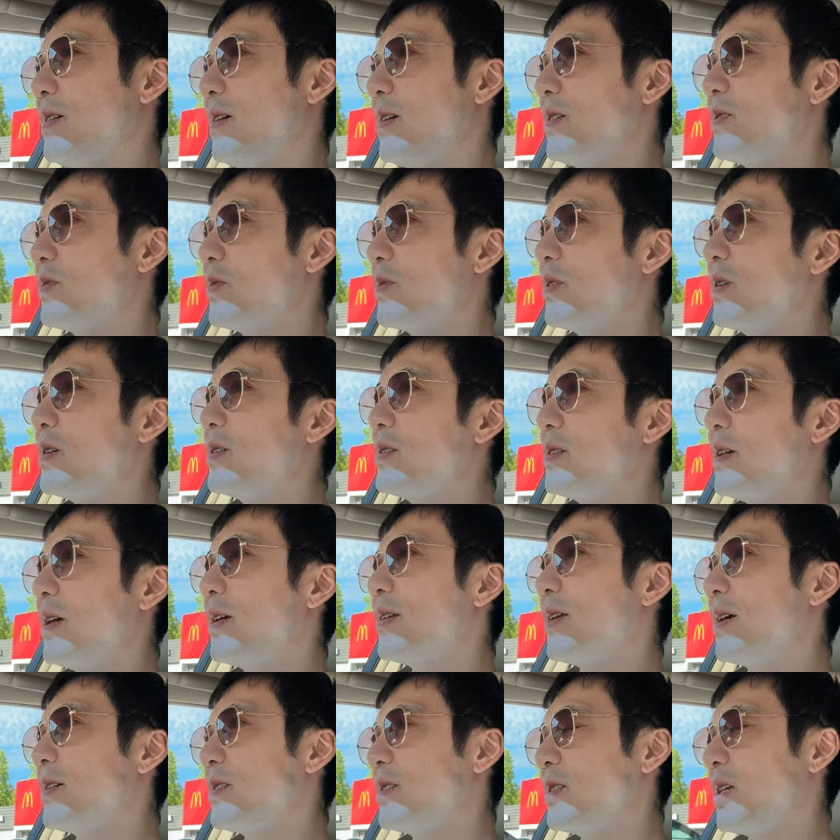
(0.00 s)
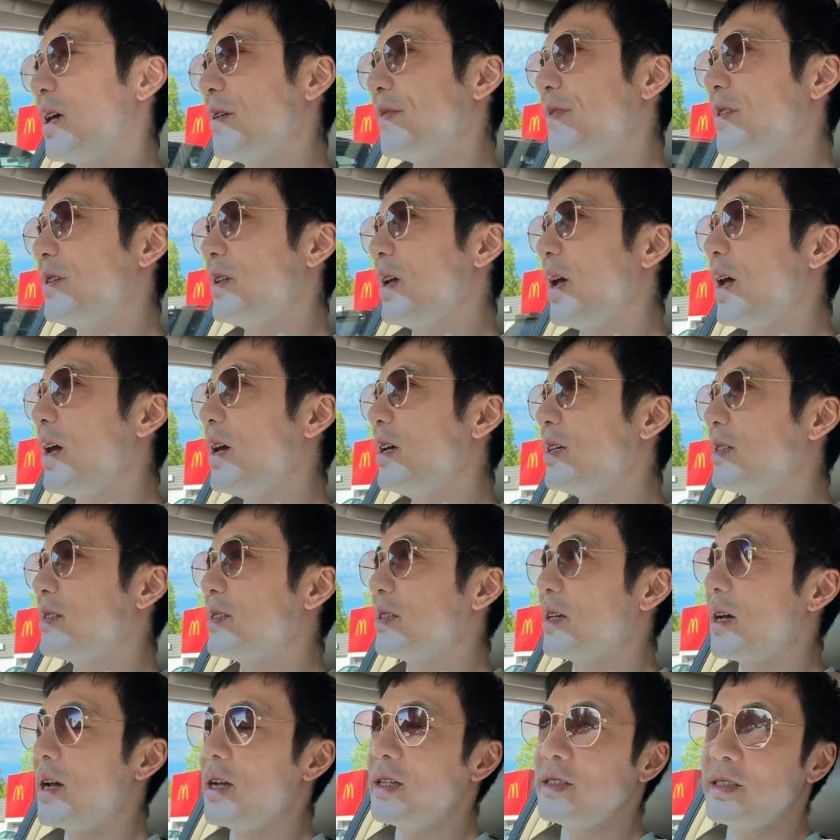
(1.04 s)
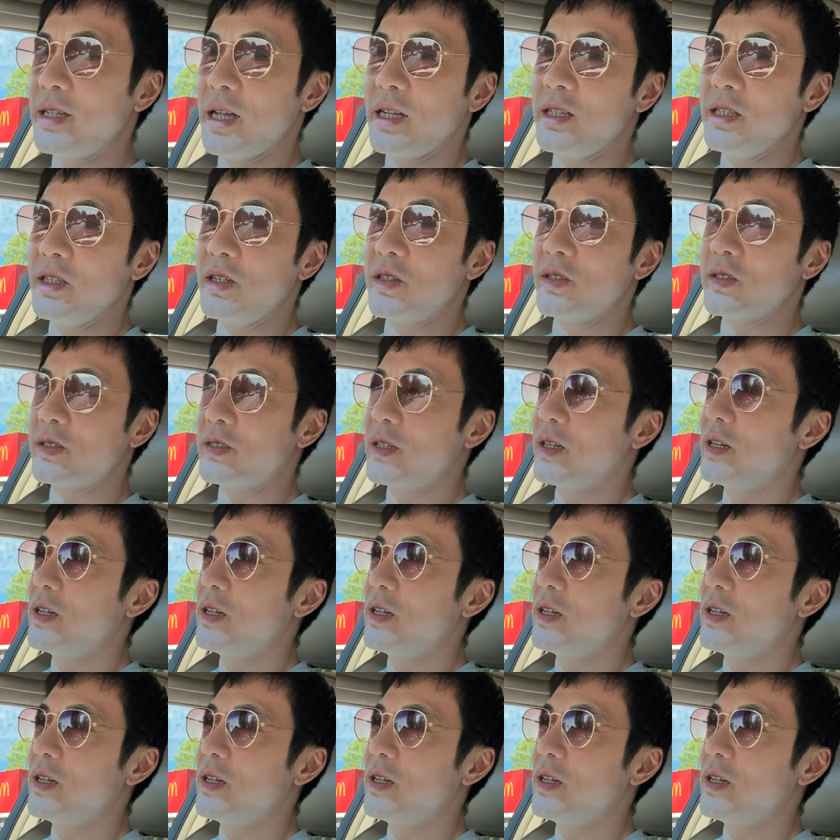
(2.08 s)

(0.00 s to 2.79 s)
it's going to take like seven, eight, nine, ten years.